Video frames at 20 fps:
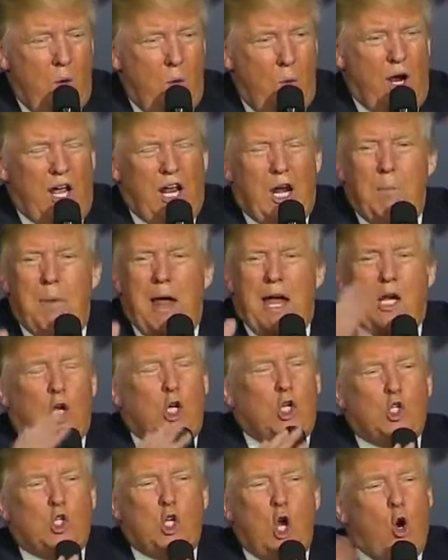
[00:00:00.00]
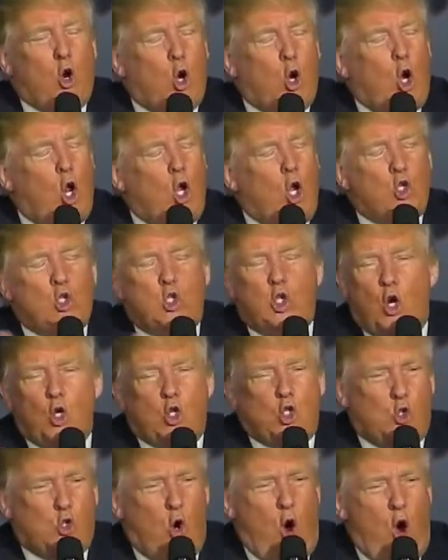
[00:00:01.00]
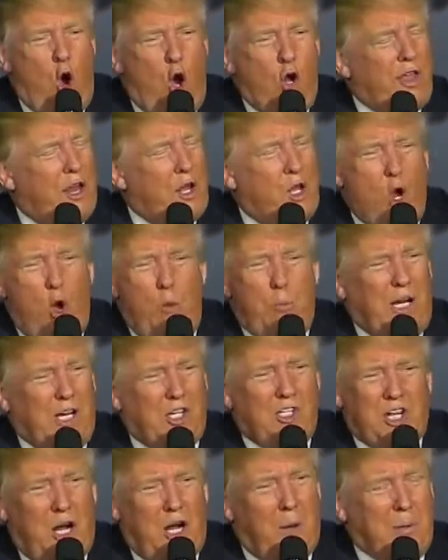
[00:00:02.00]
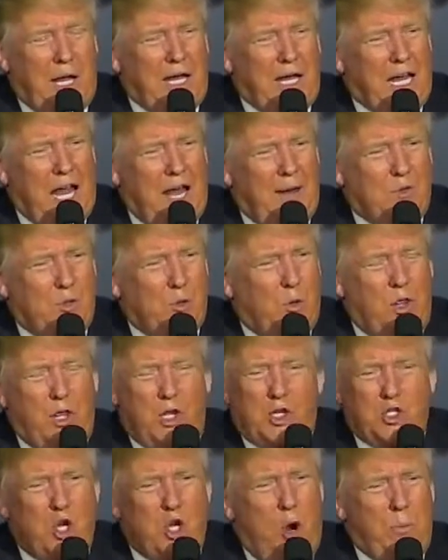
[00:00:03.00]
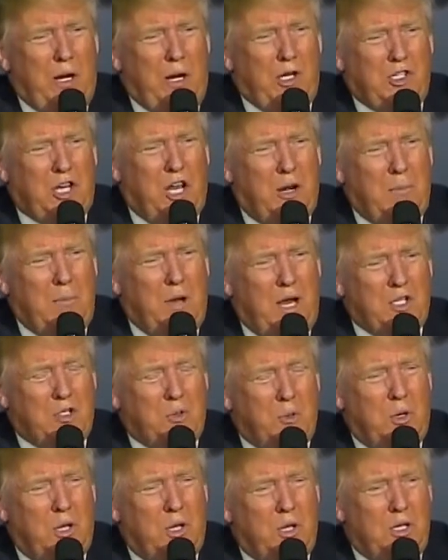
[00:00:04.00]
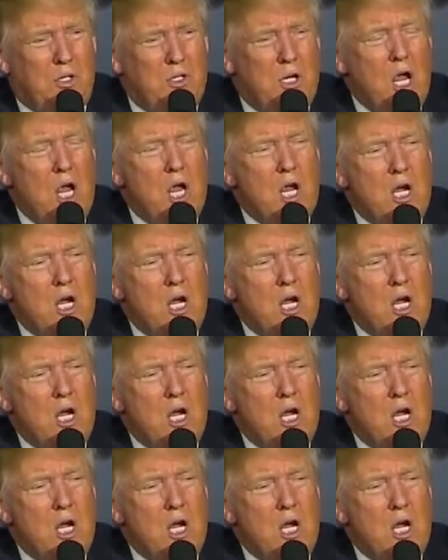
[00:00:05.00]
We're going to make it so good, so strong that nobody's going to play games with us. Nobody's going to mess with us.